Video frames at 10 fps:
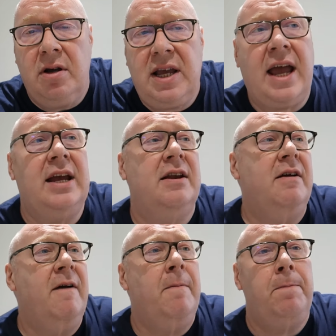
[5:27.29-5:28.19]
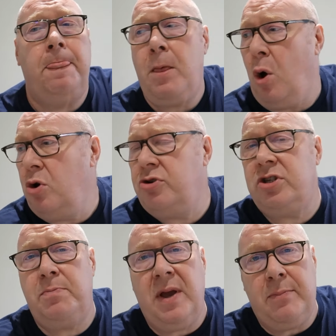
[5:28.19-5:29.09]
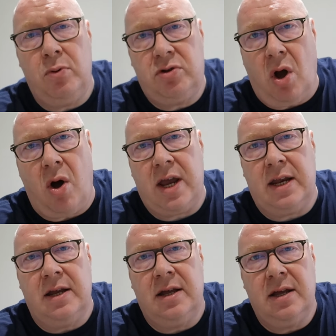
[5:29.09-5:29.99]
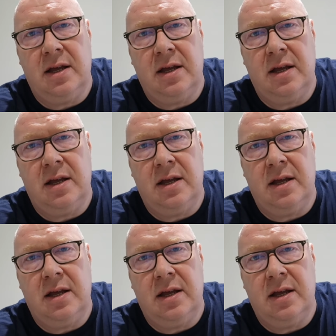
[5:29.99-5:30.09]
Again, hundreds of people dying,